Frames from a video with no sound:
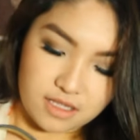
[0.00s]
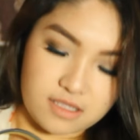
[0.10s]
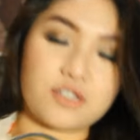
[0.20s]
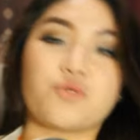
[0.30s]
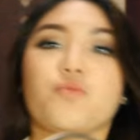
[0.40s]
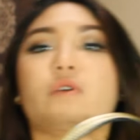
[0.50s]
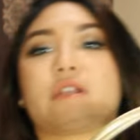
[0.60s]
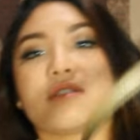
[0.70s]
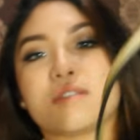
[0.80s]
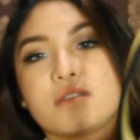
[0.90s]
this is what
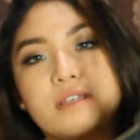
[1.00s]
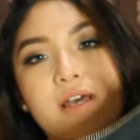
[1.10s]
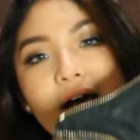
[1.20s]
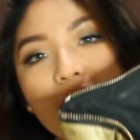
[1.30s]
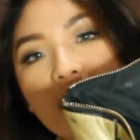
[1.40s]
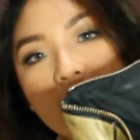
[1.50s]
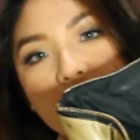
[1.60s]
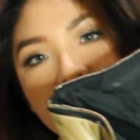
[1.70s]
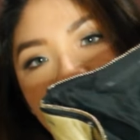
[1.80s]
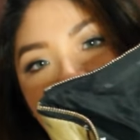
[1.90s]
inside.
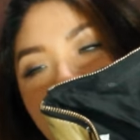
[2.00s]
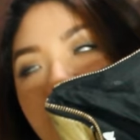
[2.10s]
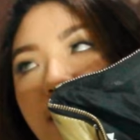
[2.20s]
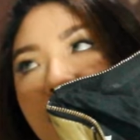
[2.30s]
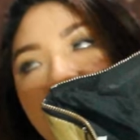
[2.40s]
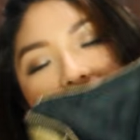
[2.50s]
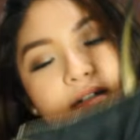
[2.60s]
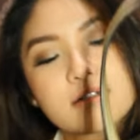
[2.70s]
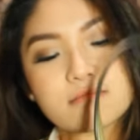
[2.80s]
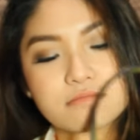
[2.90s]
It's like
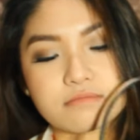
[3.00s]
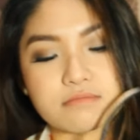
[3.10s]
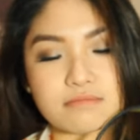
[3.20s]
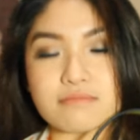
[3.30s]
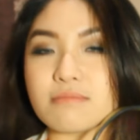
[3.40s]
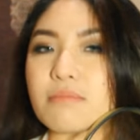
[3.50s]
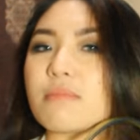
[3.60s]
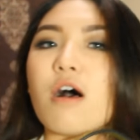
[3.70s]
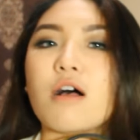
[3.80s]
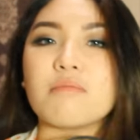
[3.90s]

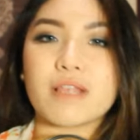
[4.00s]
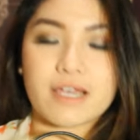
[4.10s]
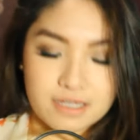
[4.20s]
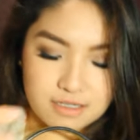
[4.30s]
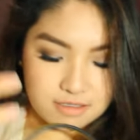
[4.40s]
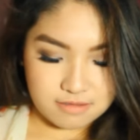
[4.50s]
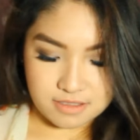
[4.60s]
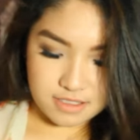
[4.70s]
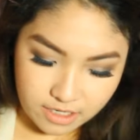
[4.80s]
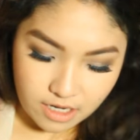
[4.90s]
all black and
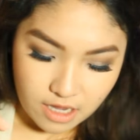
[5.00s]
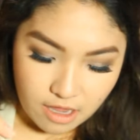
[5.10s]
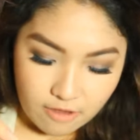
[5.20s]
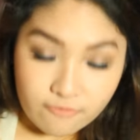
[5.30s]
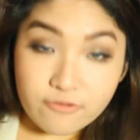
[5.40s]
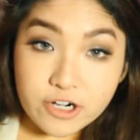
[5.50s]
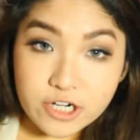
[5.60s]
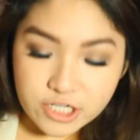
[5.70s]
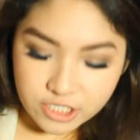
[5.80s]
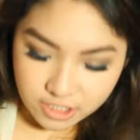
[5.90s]

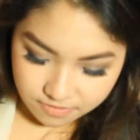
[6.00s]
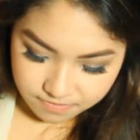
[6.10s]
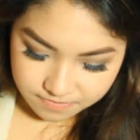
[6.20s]
first